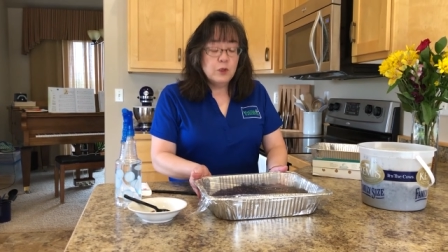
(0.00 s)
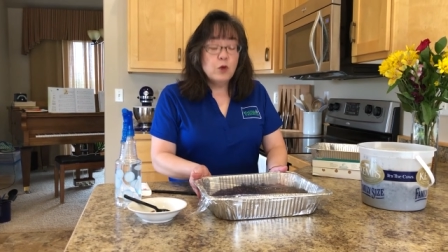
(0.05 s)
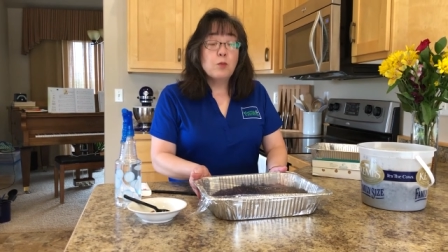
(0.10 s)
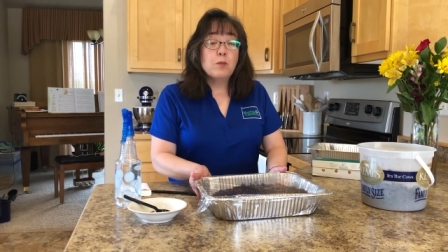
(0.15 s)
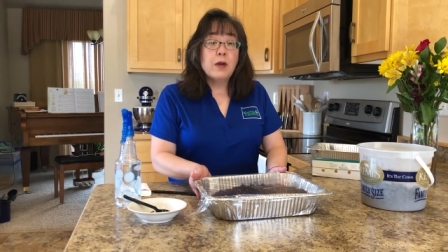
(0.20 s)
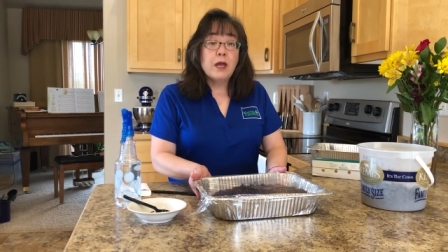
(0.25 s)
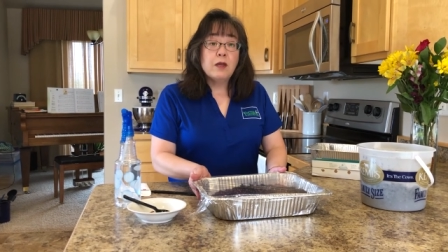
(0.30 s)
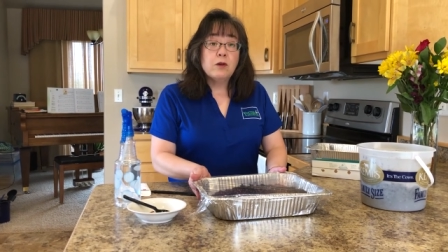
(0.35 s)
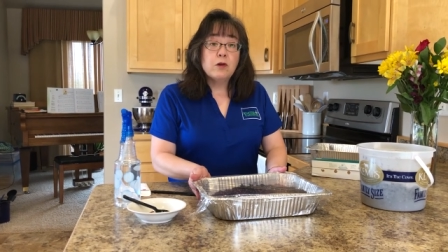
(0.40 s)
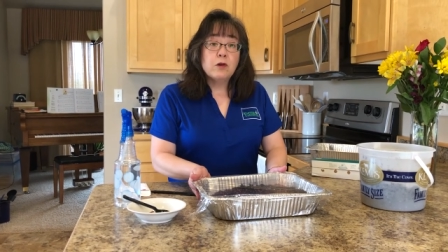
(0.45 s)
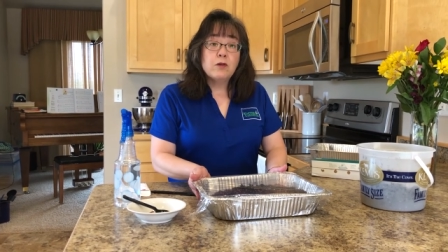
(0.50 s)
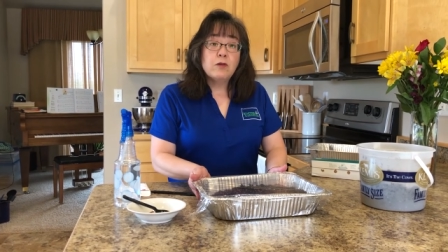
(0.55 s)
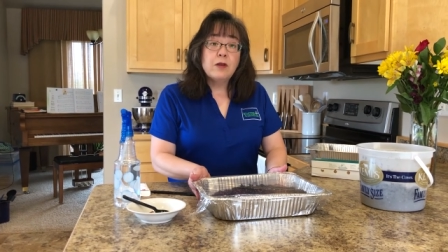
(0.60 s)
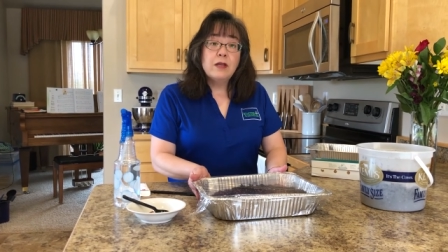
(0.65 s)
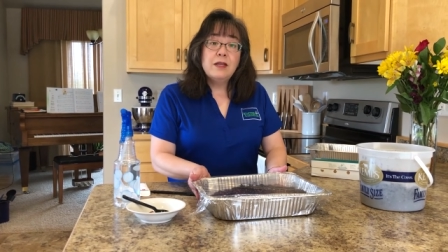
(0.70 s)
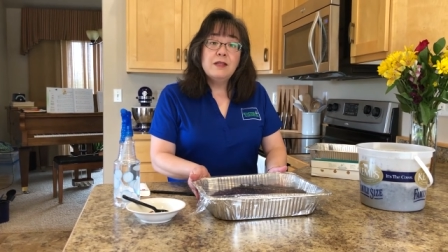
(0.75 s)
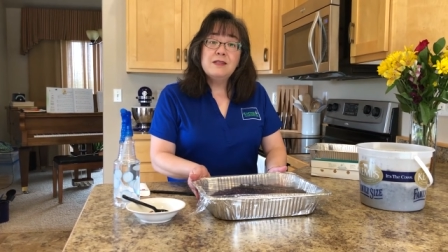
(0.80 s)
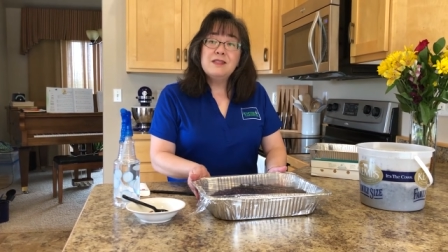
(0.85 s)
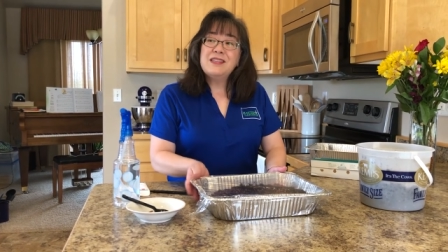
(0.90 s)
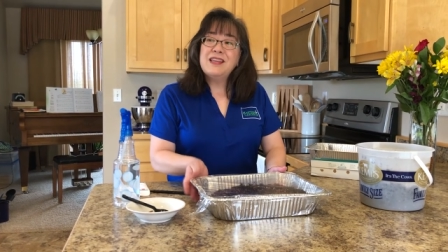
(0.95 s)
your
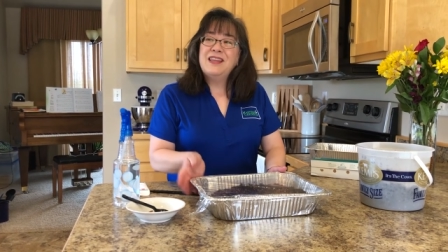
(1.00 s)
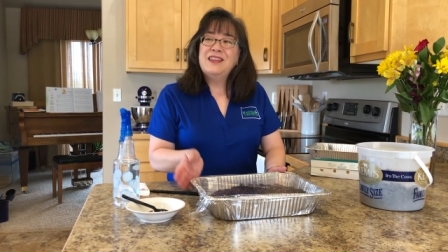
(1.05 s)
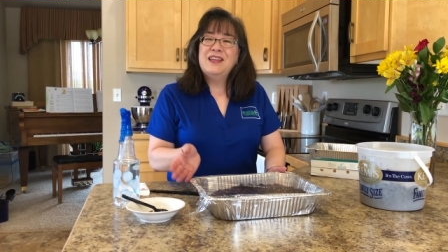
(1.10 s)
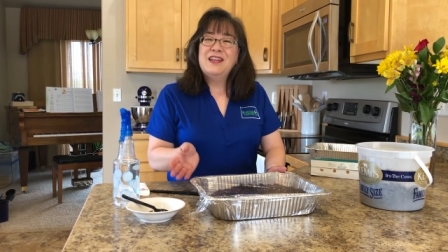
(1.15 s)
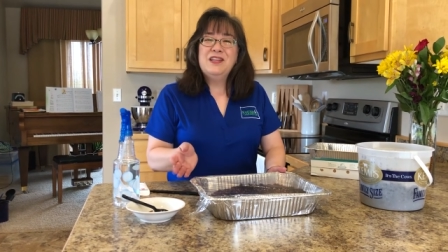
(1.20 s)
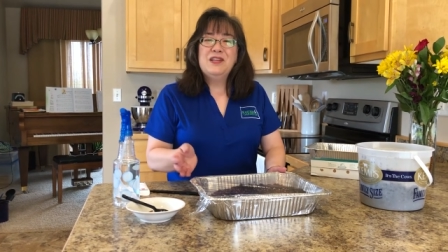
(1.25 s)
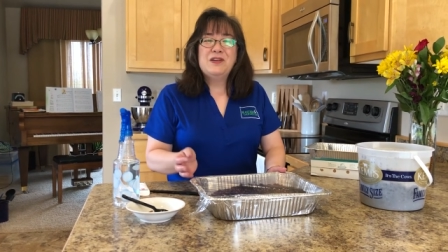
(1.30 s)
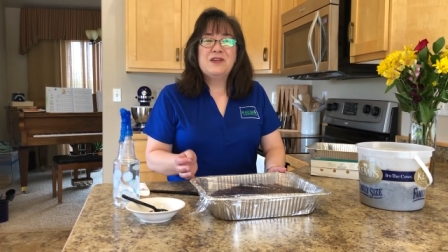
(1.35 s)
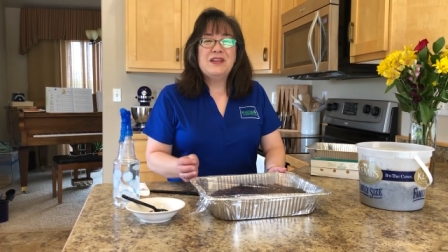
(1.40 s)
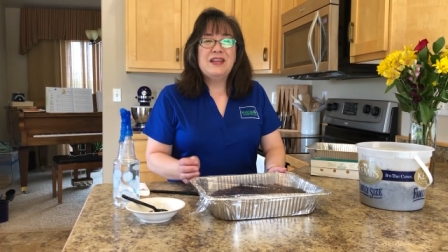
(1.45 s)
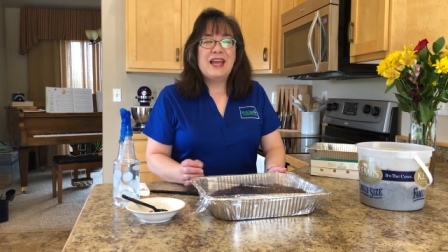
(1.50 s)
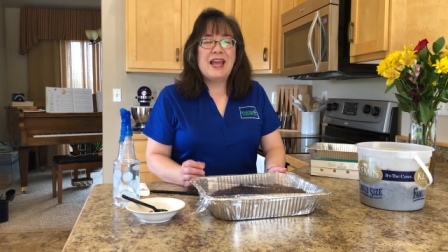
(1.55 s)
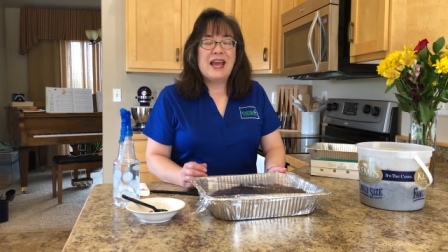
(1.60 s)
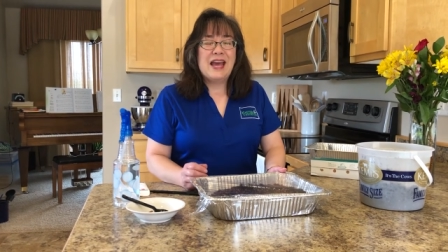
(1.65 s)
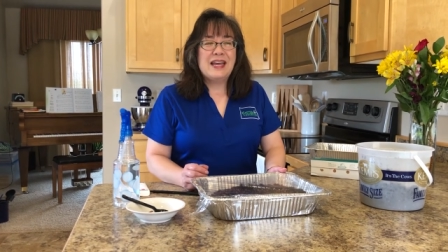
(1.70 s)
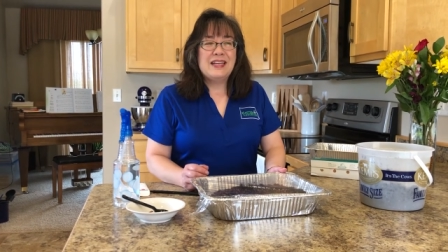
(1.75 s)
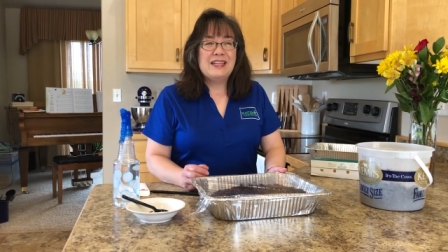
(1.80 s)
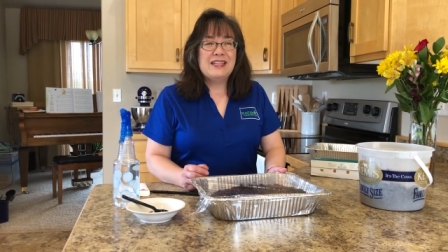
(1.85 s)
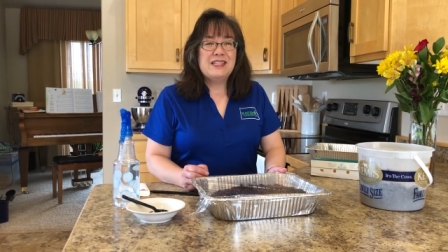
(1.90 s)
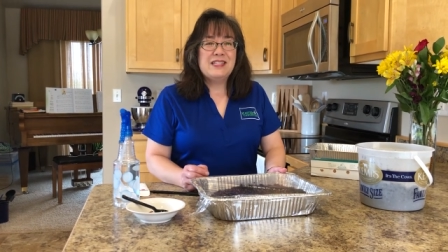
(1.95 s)
microgreens and then you can
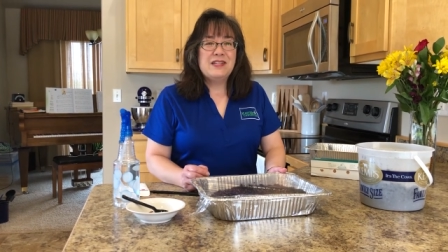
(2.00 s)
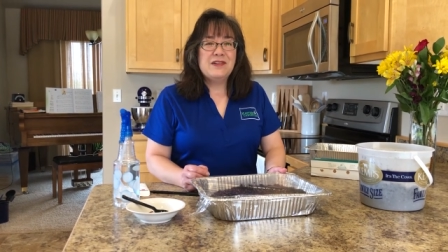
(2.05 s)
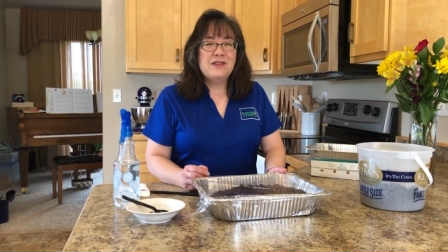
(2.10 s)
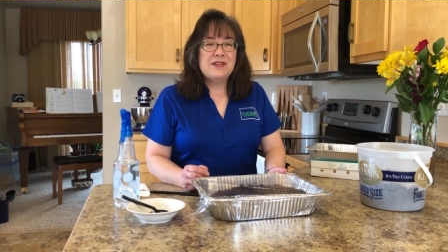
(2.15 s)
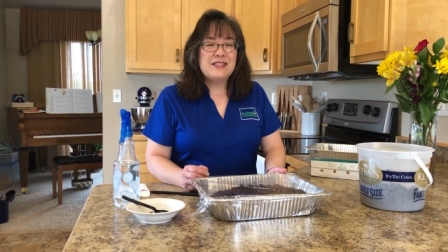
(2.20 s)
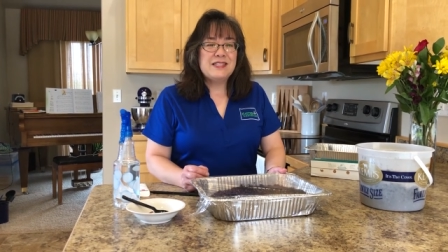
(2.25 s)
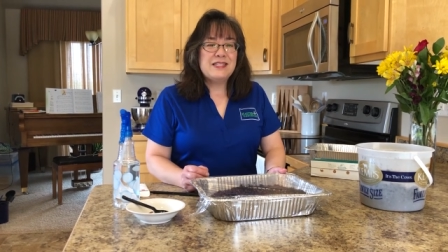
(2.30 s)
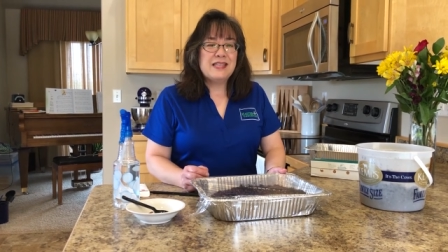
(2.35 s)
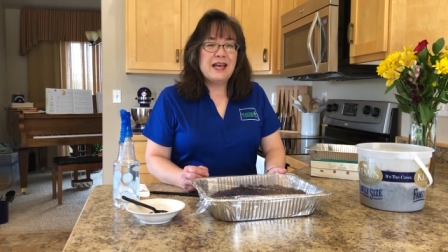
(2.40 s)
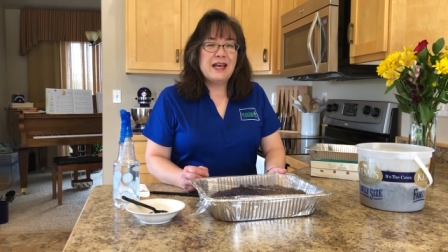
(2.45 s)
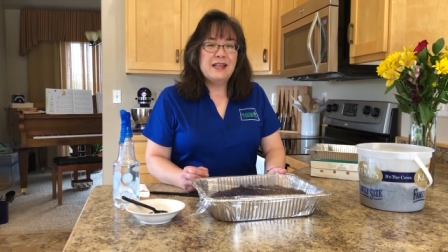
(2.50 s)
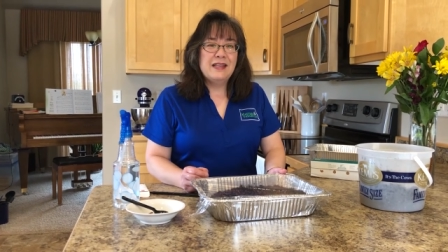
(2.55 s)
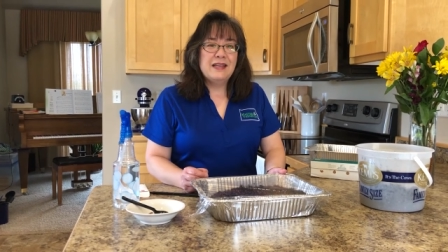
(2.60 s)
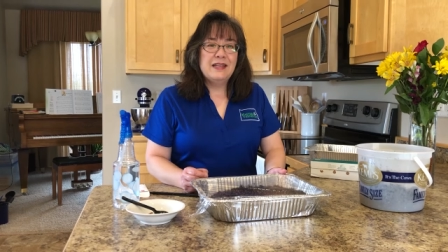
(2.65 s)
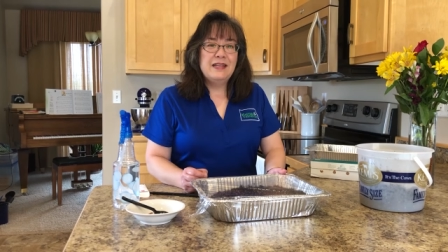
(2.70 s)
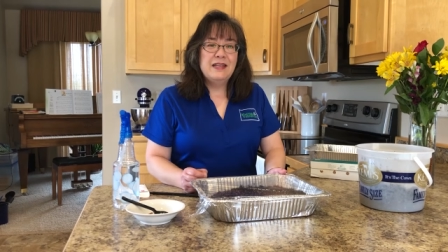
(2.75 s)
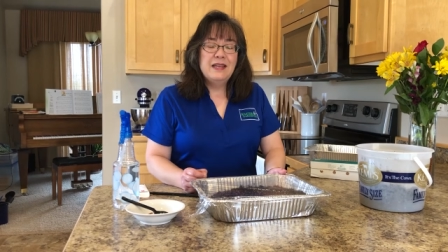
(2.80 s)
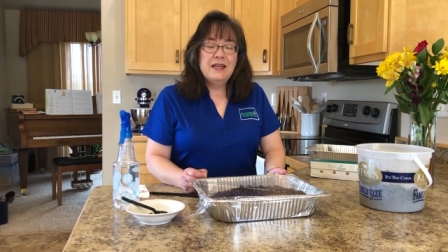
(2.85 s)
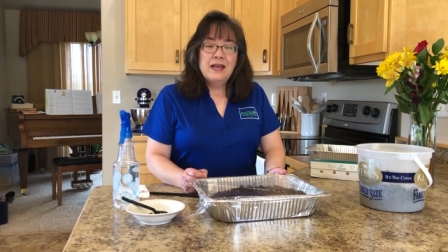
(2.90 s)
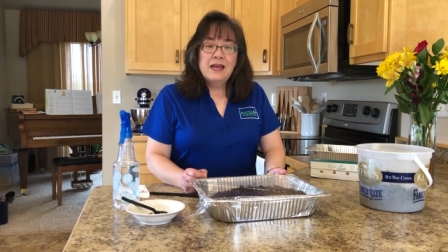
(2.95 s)
add it to a
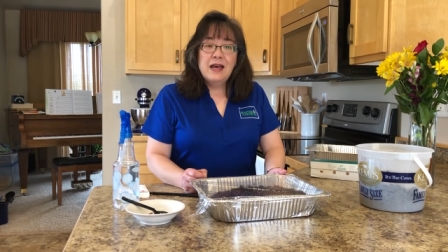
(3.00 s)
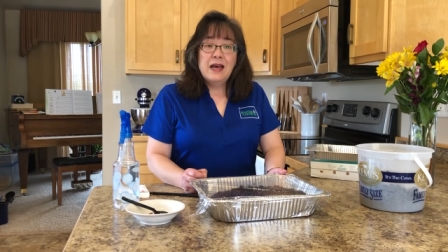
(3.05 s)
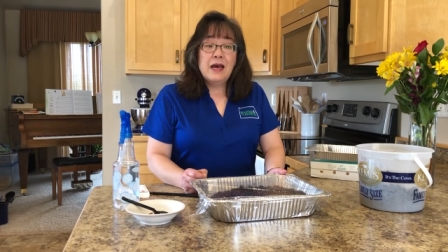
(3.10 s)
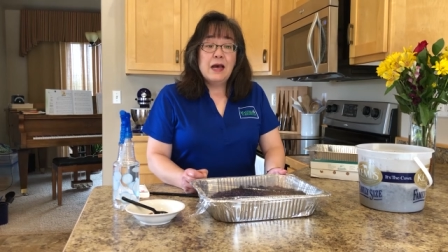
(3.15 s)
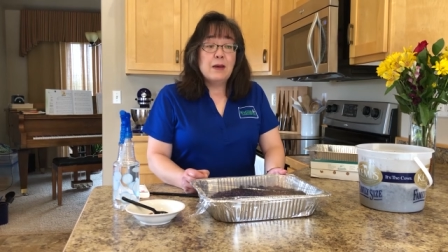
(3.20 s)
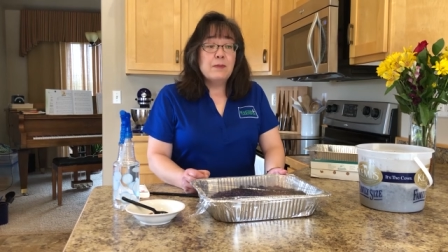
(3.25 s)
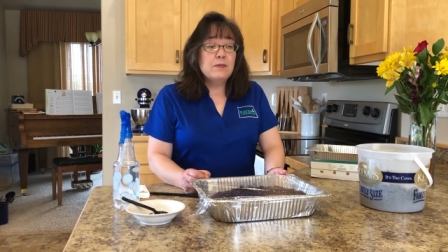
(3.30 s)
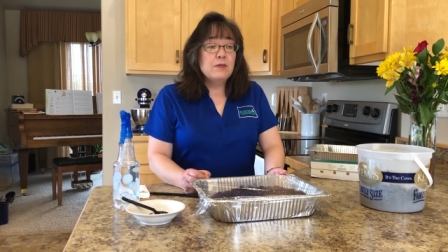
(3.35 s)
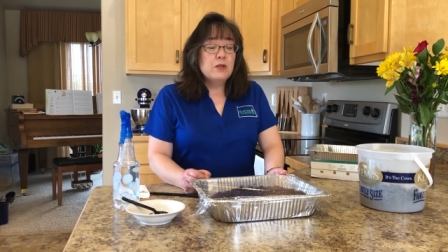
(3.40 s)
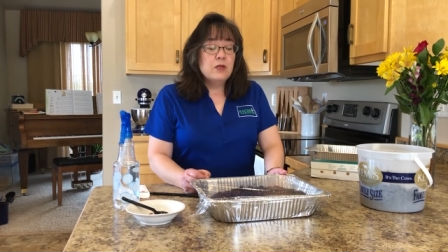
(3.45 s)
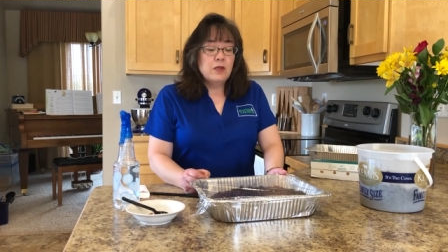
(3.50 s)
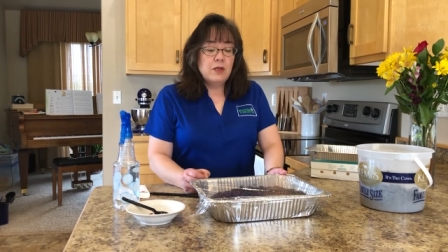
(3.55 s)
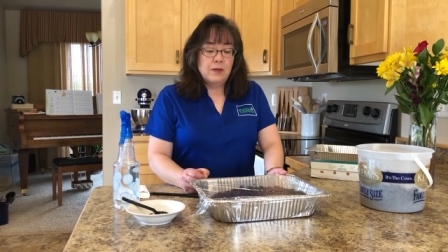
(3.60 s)
salad. Um,